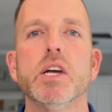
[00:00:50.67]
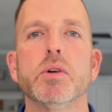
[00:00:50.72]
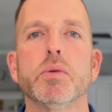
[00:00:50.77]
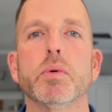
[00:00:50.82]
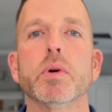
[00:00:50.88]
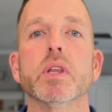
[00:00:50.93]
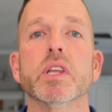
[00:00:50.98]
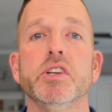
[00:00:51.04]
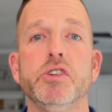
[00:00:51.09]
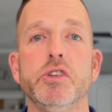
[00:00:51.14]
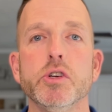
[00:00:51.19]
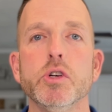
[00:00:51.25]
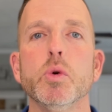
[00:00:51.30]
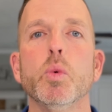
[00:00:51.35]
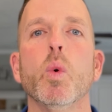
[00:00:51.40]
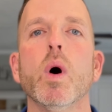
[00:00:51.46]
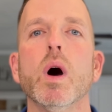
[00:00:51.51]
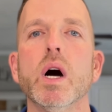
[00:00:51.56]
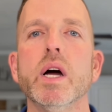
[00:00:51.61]
really do
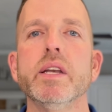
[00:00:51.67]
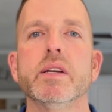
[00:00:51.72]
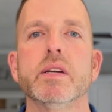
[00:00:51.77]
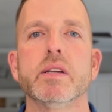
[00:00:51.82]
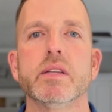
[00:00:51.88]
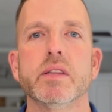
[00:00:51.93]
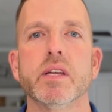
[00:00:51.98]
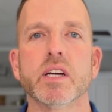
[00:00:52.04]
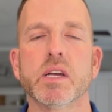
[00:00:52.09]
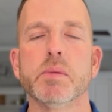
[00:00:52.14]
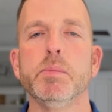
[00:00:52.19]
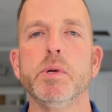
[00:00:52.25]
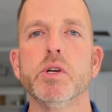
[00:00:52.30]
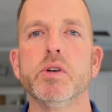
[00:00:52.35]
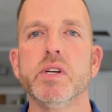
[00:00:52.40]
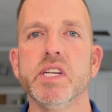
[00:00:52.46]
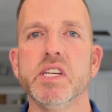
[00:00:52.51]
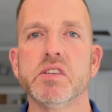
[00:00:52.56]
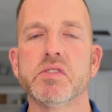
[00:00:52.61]
want the
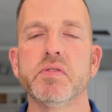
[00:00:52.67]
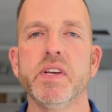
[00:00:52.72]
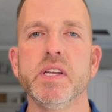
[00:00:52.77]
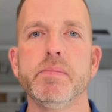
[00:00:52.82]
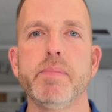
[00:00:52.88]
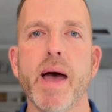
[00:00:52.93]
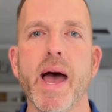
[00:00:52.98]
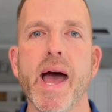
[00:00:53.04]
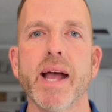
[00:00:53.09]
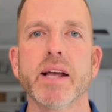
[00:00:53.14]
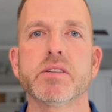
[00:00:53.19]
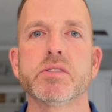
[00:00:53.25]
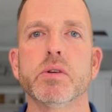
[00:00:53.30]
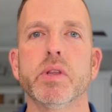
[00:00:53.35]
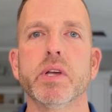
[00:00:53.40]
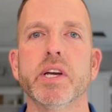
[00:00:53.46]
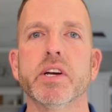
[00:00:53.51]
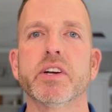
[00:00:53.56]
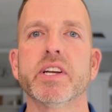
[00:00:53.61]
community's feedback,
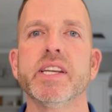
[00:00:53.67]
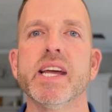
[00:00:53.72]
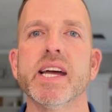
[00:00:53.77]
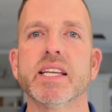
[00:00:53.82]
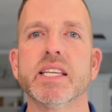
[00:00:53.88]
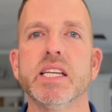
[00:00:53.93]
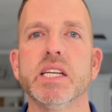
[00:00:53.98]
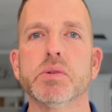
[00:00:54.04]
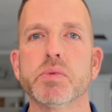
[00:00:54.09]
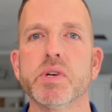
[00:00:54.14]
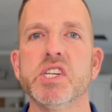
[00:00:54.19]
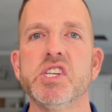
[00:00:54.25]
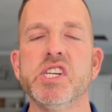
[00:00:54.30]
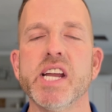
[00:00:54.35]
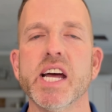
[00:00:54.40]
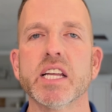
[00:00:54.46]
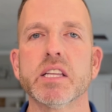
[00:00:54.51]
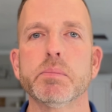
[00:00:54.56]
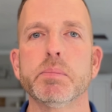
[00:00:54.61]
so they are connecting and
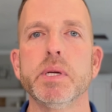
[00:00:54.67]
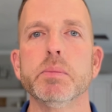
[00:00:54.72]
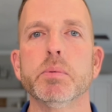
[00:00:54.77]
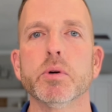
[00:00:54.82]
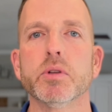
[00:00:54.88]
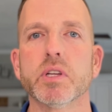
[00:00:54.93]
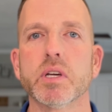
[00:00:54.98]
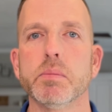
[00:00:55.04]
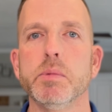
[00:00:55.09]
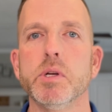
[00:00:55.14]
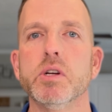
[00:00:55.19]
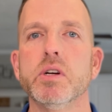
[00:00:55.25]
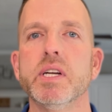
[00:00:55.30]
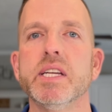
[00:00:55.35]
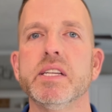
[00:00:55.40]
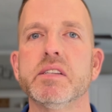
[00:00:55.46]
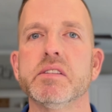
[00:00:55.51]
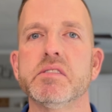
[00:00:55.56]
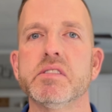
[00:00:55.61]
reaching out to people in the
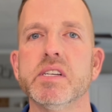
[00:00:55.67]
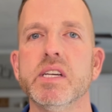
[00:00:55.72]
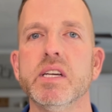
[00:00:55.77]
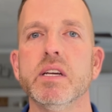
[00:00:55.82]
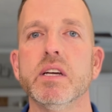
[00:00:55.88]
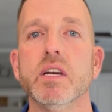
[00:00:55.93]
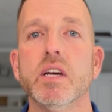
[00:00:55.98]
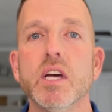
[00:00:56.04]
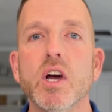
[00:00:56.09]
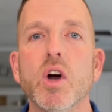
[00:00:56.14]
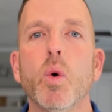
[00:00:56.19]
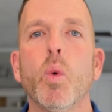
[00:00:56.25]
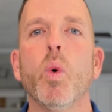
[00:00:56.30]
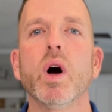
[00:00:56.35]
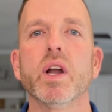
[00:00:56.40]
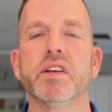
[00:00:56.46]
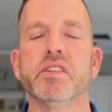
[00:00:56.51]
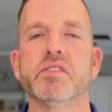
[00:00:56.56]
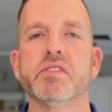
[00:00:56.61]
community to see
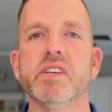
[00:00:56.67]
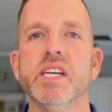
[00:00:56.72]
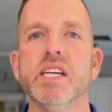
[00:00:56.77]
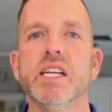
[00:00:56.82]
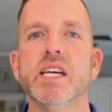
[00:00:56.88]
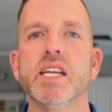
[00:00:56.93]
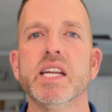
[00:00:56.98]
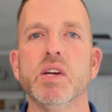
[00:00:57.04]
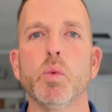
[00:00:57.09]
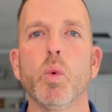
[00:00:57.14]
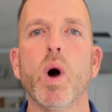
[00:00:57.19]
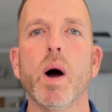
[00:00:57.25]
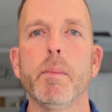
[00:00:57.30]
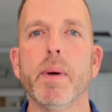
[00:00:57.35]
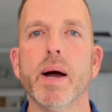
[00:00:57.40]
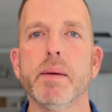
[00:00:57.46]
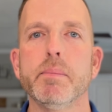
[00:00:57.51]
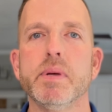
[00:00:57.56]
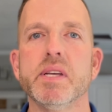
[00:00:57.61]
what is needed and what
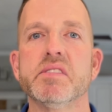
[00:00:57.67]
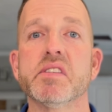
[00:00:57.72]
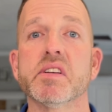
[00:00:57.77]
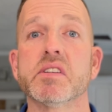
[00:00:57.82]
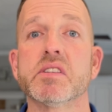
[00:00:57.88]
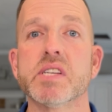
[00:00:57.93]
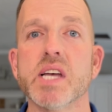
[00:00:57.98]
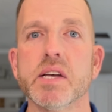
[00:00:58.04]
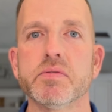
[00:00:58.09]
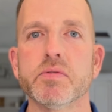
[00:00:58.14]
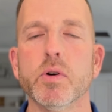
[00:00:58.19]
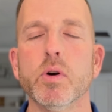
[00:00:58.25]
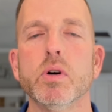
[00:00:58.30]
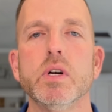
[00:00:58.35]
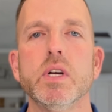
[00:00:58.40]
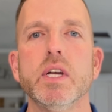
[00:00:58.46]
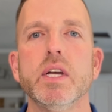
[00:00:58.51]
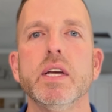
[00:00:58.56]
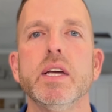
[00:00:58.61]
might be successful
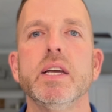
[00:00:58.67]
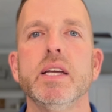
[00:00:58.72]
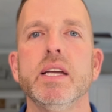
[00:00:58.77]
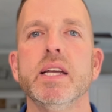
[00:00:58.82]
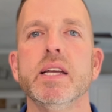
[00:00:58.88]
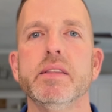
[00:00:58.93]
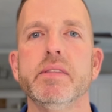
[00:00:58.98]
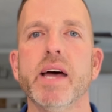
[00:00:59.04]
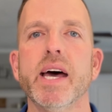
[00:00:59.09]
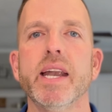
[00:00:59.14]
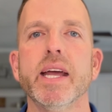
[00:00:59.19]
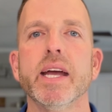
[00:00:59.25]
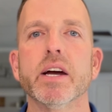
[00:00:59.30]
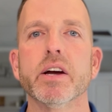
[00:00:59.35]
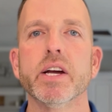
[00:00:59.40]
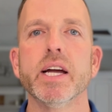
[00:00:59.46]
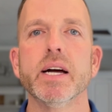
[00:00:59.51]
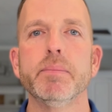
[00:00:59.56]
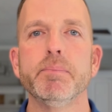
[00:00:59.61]
in that
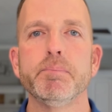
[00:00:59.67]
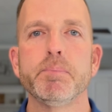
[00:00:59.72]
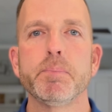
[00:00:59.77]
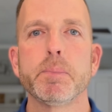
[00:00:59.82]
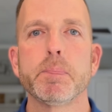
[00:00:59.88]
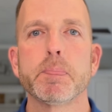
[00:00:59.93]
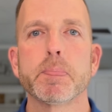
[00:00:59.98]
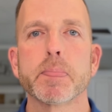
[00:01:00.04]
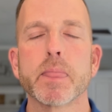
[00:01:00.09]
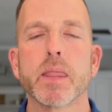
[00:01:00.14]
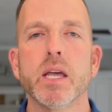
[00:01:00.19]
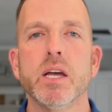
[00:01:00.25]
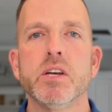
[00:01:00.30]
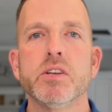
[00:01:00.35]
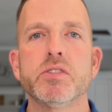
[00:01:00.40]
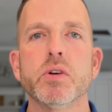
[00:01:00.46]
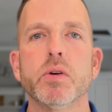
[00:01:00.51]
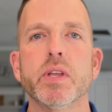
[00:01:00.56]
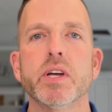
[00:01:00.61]
area.
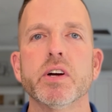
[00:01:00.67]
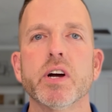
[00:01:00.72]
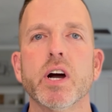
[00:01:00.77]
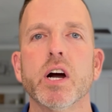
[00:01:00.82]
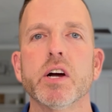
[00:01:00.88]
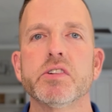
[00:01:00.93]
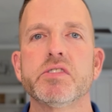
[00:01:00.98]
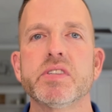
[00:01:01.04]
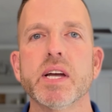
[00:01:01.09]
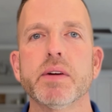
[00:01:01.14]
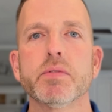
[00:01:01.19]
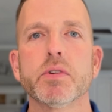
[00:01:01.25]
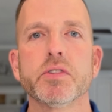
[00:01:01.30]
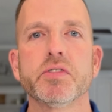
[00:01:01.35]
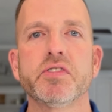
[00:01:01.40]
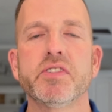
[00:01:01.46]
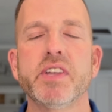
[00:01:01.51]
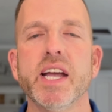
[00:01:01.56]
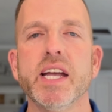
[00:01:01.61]
So there are several
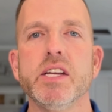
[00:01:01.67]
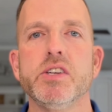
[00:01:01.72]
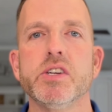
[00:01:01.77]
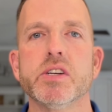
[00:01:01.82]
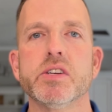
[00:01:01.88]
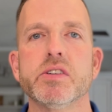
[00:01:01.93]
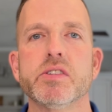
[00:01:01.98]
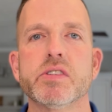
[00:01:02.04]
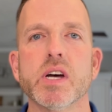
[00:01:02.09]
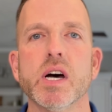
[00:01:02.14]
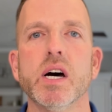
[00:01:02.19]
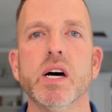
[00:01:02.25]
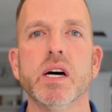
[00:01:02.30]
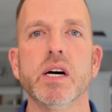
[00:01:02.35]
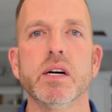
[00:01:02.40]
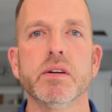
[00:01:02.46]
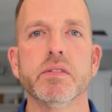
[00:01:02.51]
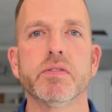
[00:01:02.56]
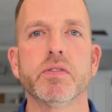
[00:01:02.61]
stages
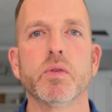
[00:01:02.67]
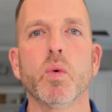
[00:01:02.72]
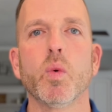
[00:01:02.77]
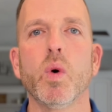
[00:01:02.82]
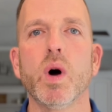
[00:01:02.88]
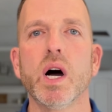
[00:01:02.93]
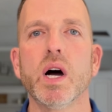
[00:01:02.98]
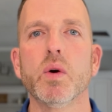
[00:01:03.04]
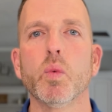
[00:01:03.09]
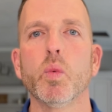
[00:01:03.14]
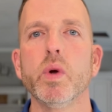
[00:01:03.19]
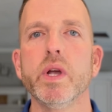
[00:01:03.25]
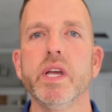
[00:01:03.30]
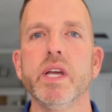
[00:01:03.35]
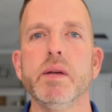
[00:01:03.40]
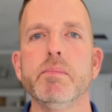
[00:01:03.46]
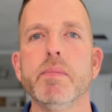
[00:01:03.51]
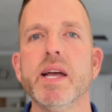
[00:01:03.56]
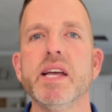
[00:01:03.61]
of what
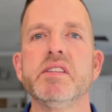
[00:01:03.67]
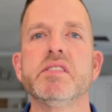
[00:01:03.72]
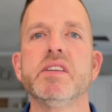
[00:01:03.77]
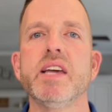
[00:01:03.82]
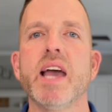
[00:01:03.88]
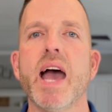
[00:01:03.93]
we may see